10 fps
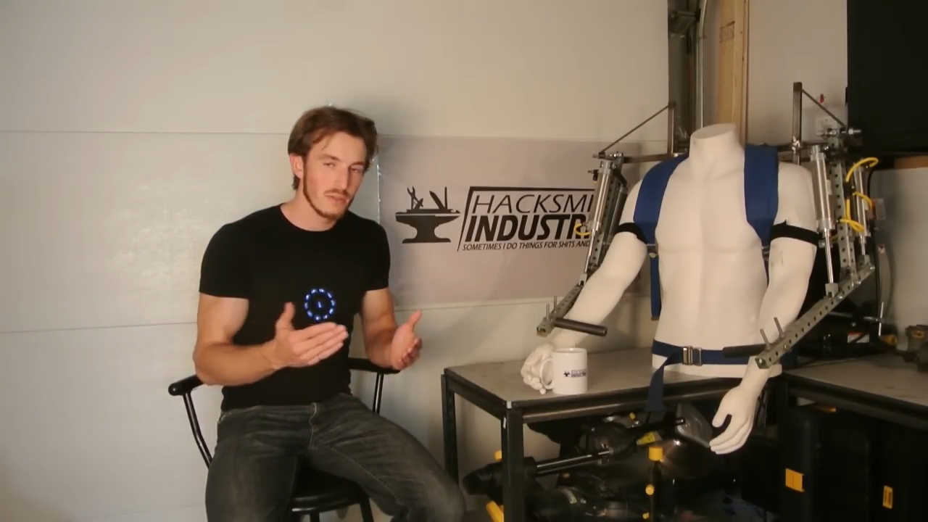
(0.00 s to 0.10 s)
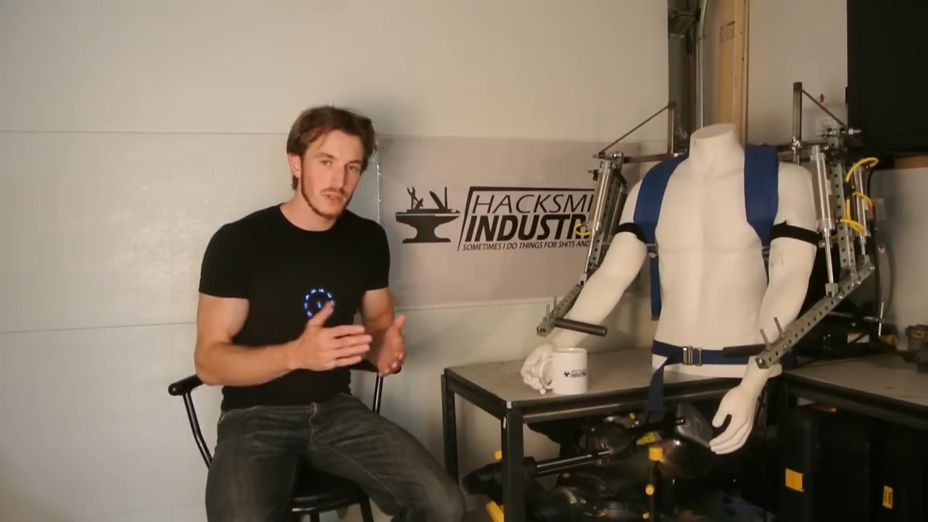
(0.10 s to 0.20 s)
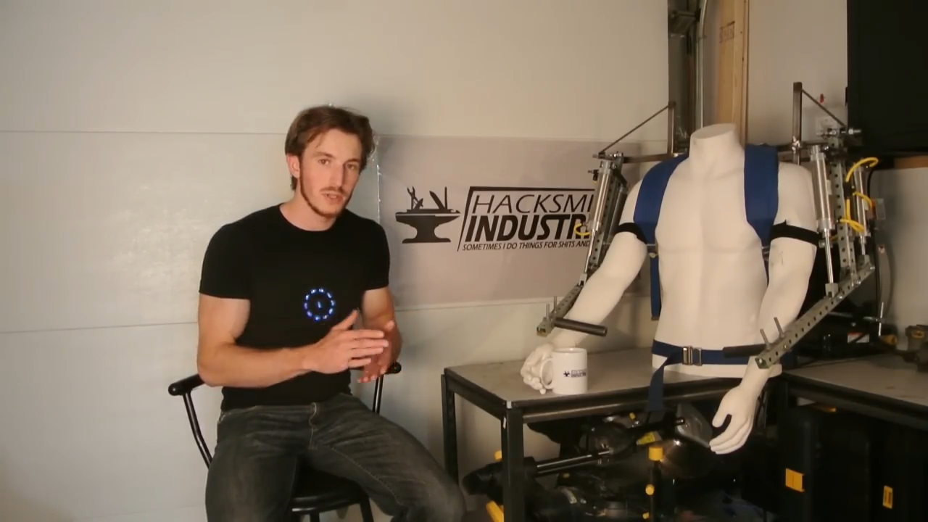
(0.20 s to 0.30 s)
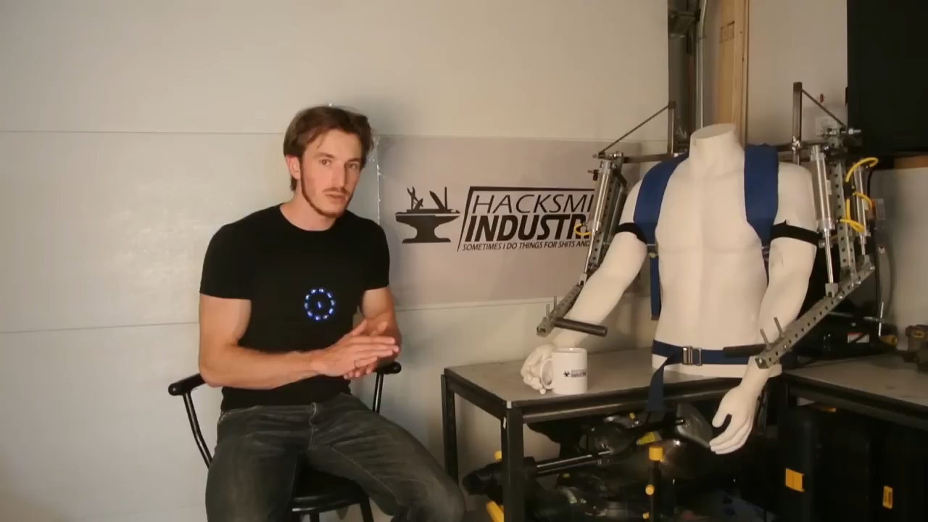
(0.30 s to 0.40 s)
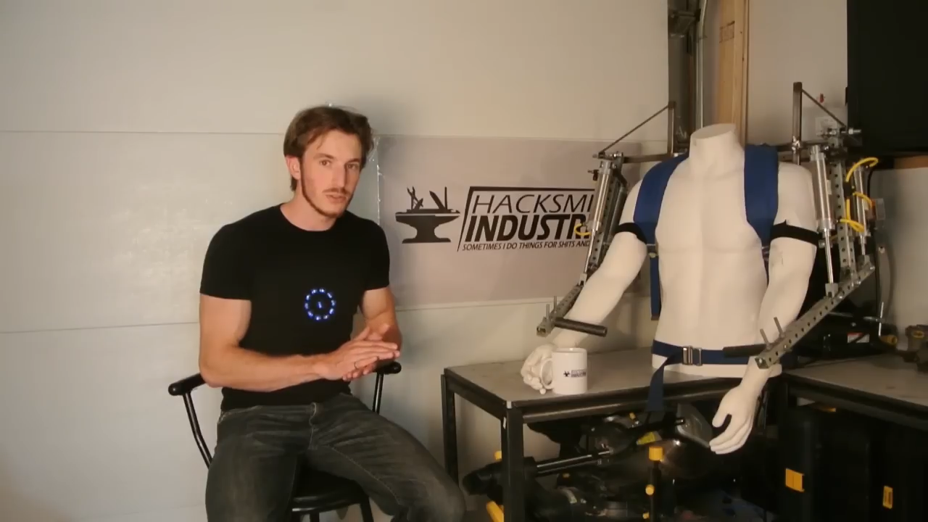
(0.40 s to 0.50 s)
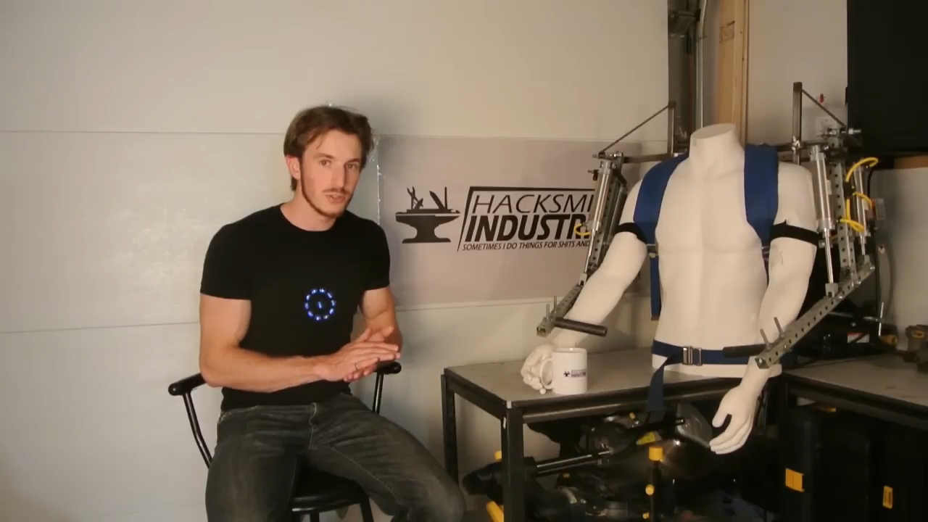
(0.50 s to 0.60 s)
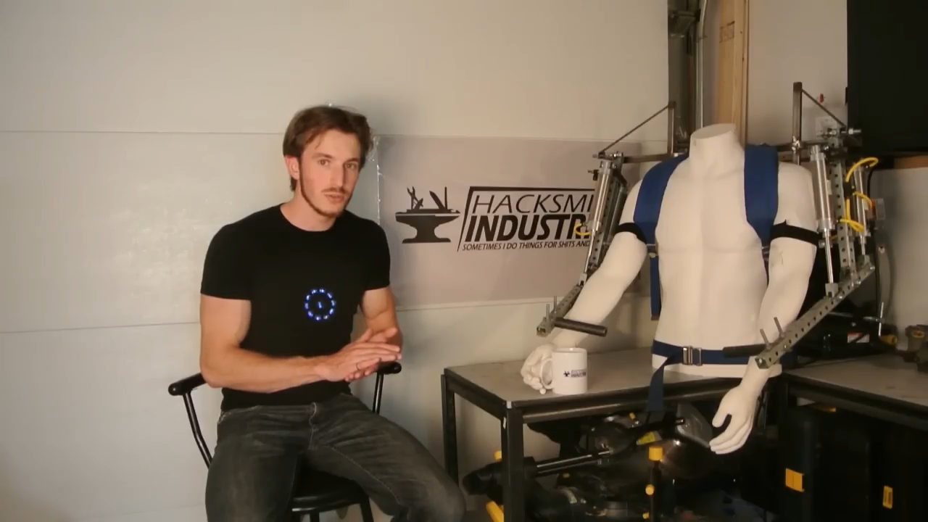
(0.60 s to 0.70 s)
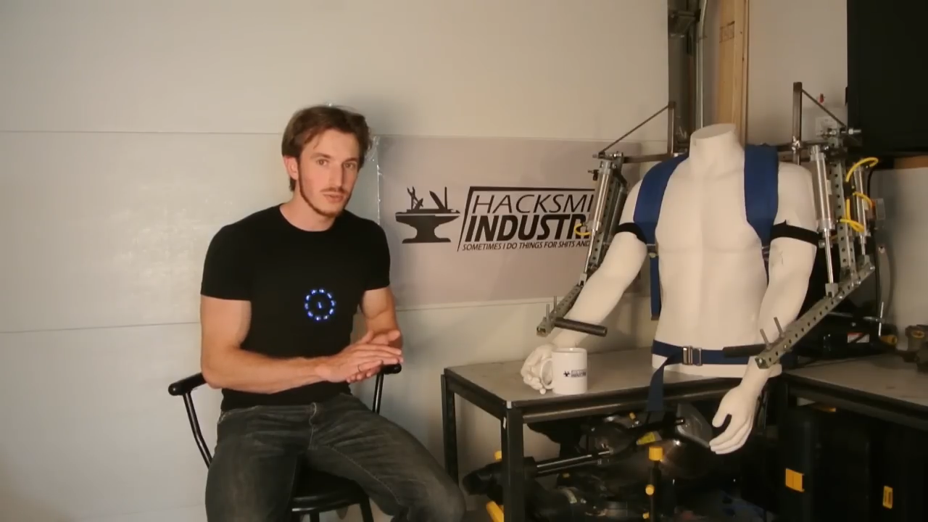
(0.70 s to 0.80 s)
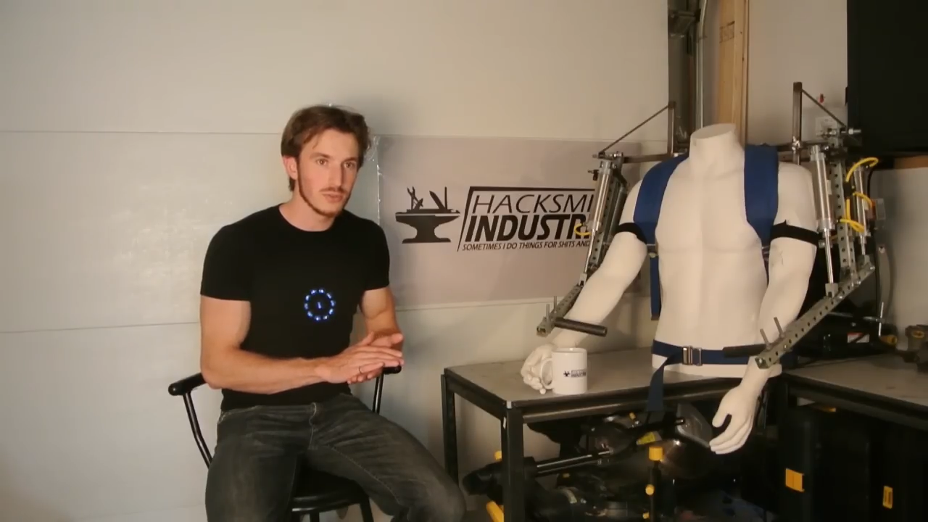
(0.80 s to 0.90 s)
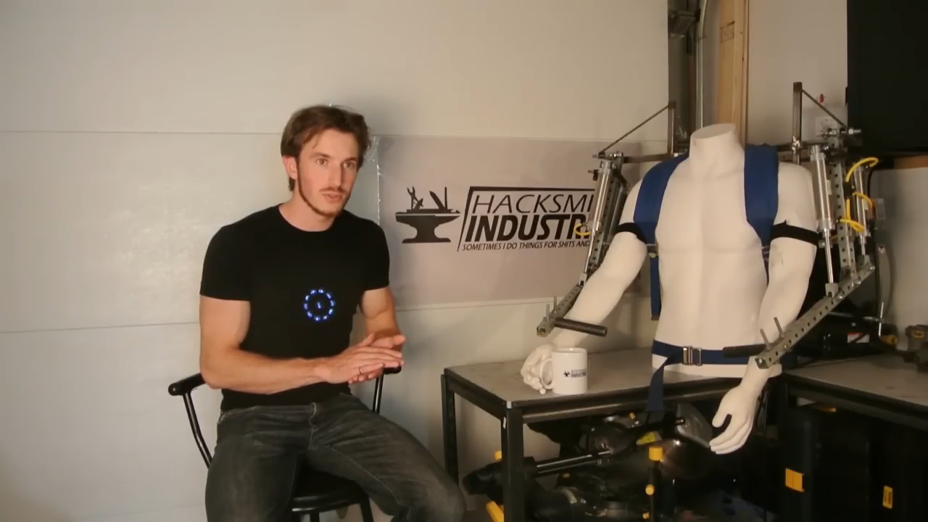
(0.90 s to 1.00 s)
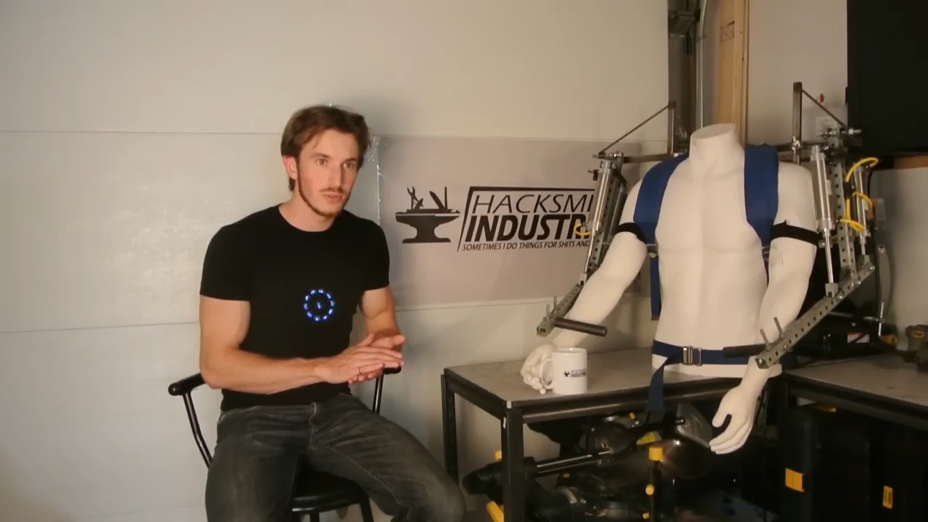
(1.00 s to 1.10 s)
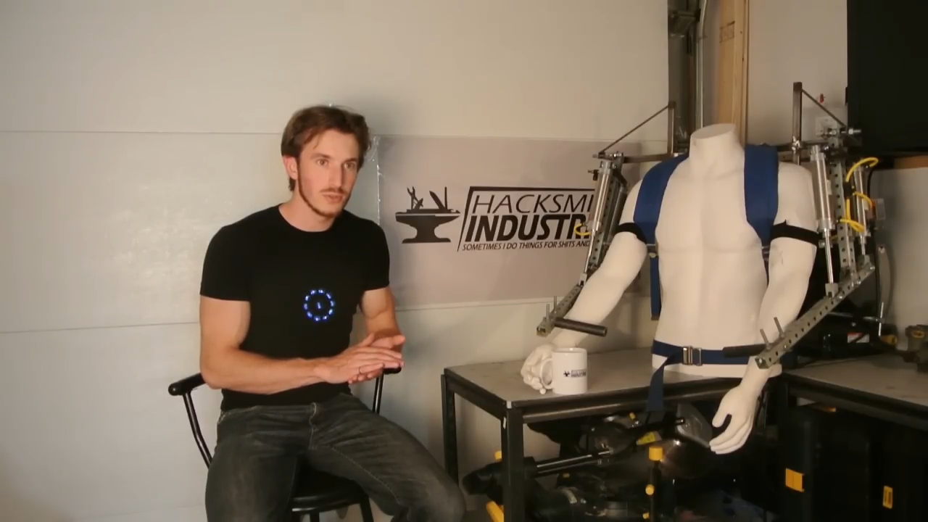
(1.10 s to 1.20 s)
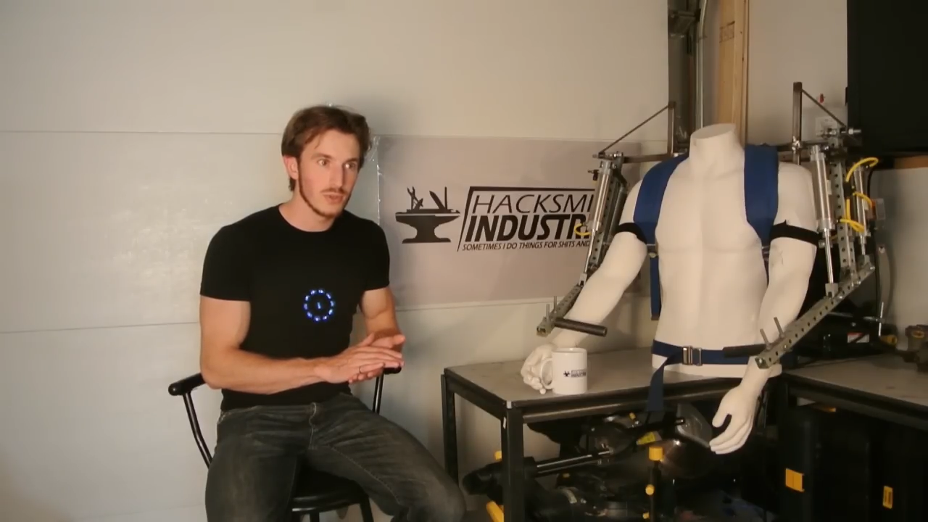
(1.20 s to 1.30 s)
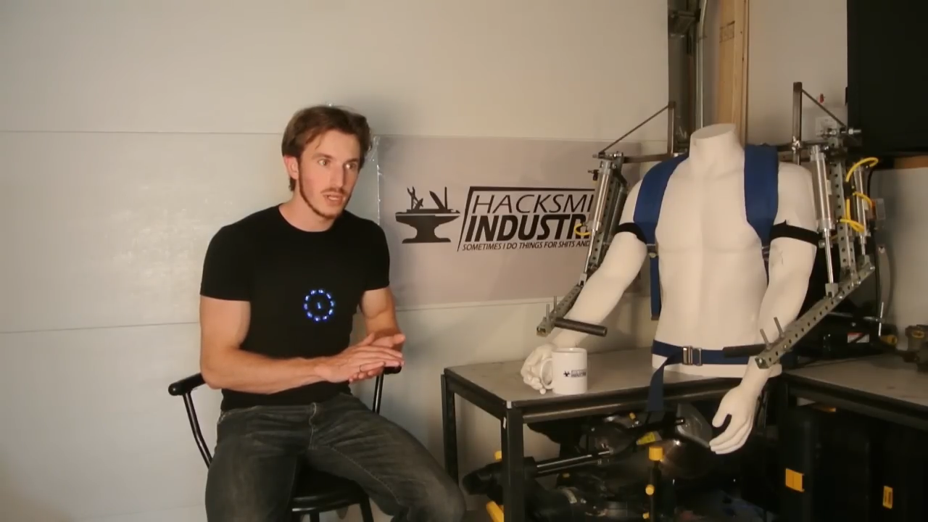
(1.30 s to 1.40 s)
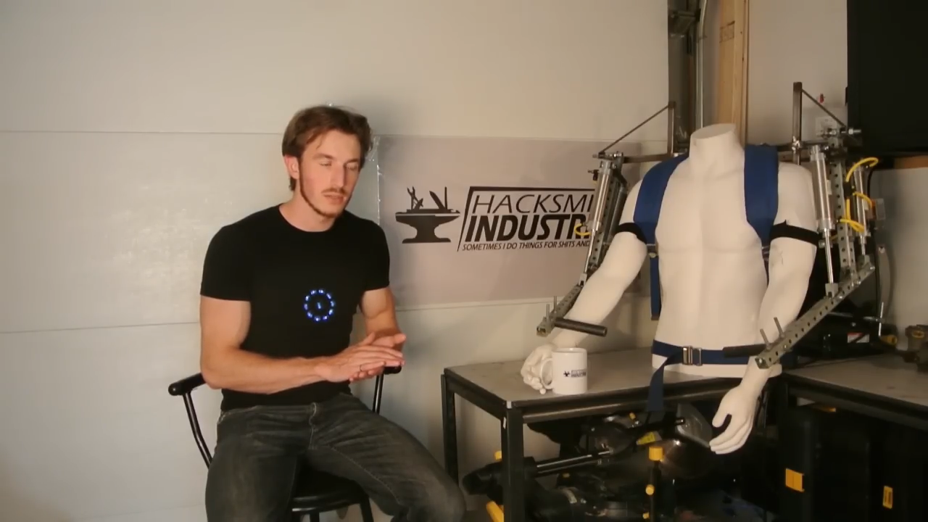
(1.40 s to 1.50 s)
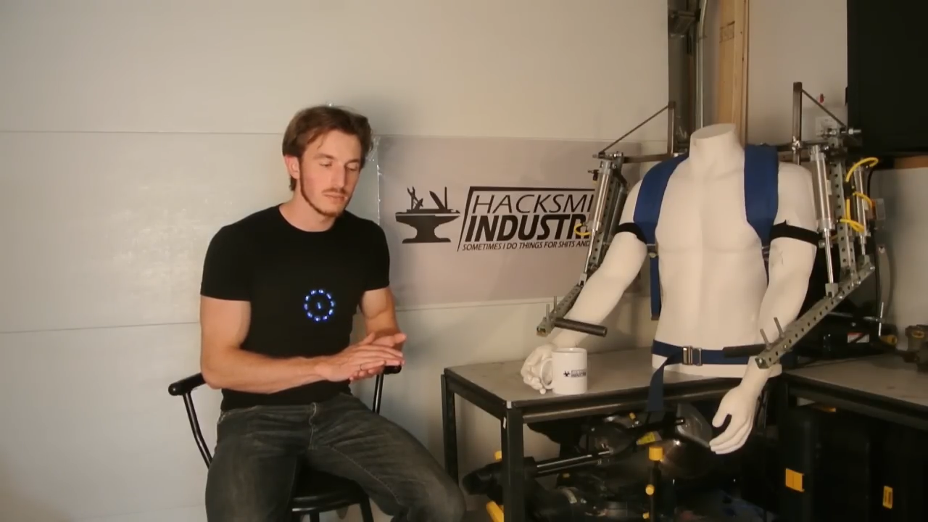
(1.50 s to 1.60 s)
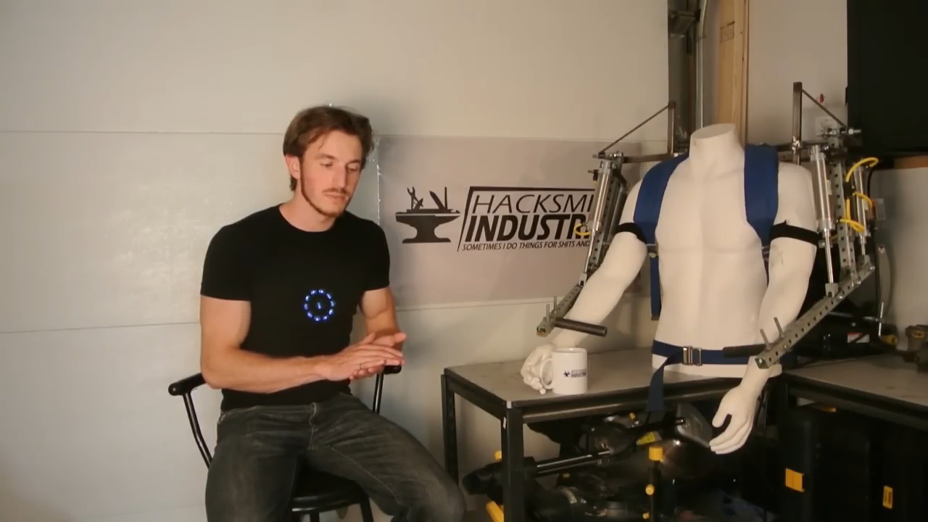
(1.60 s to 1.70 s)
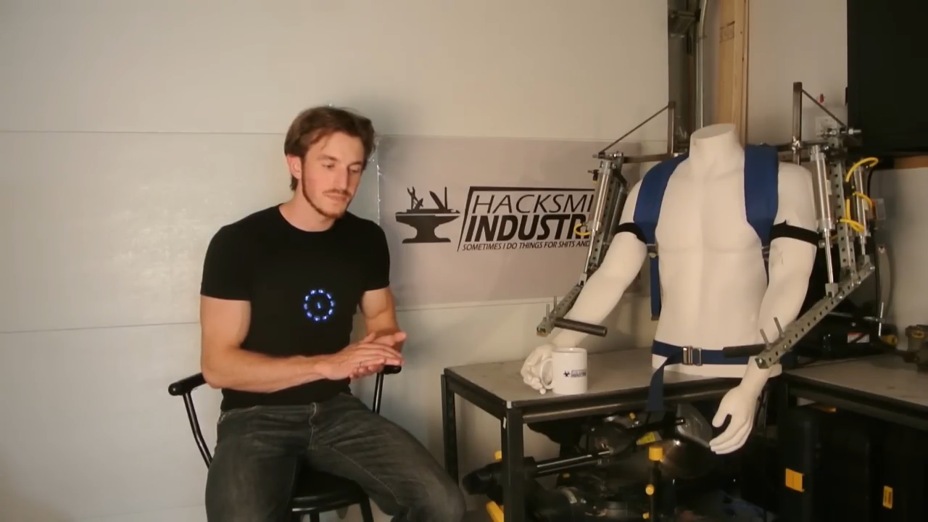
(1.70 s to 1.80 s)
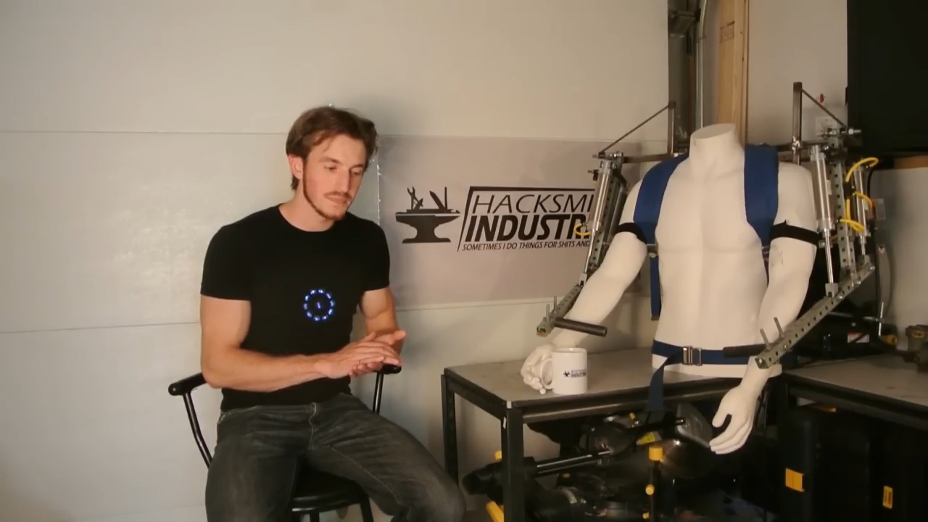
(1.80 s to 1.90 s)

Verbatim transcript: then you can choose to um,